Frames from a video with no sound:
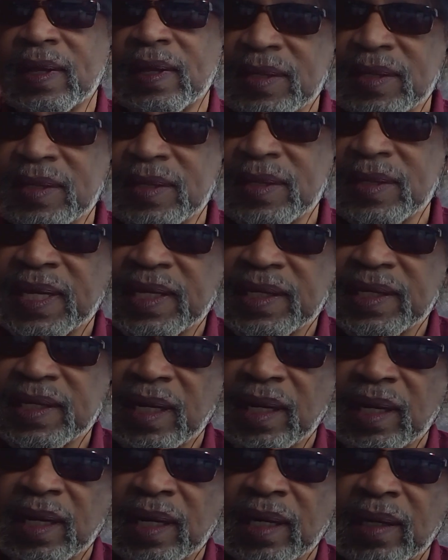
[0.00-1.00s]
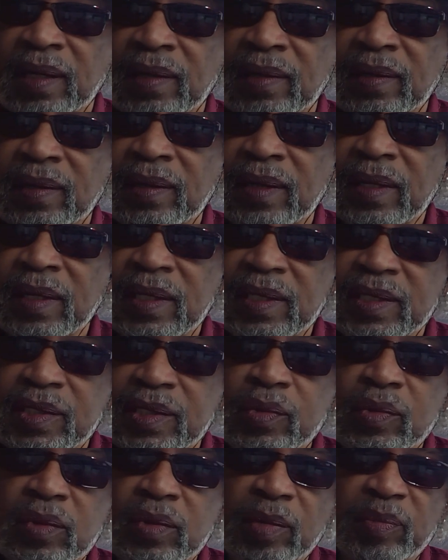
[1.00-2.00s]
Say
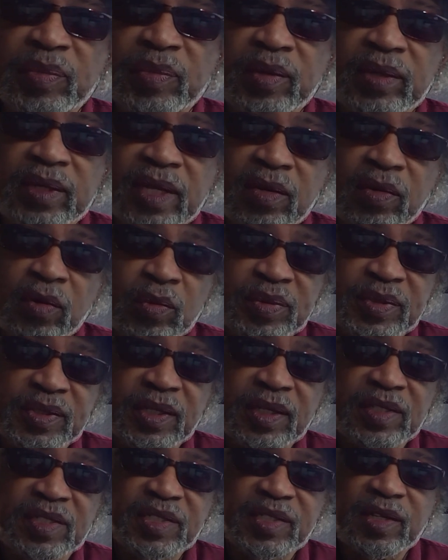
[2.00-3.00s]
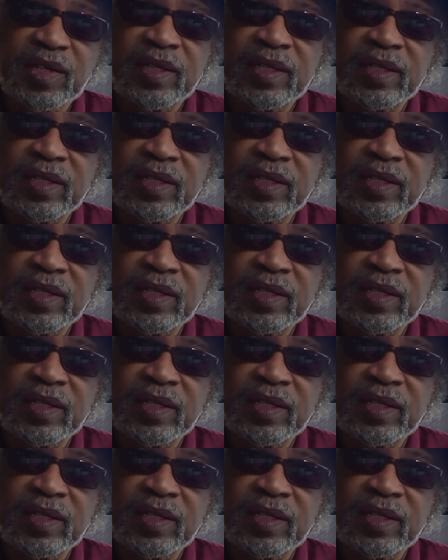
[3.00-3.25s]
two community groups that are studying the